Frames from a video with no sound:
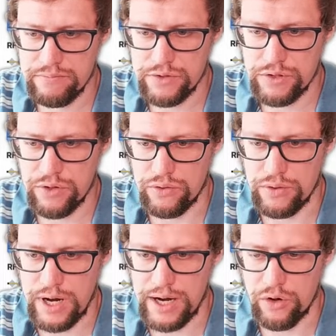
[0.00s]
So
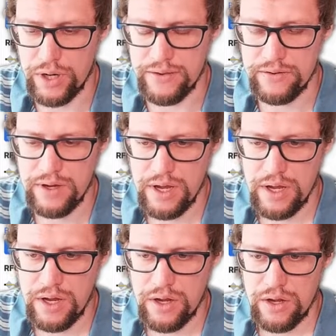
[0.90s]
I know that
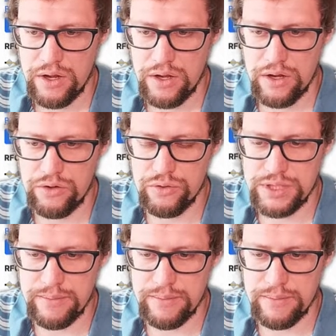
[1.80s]
using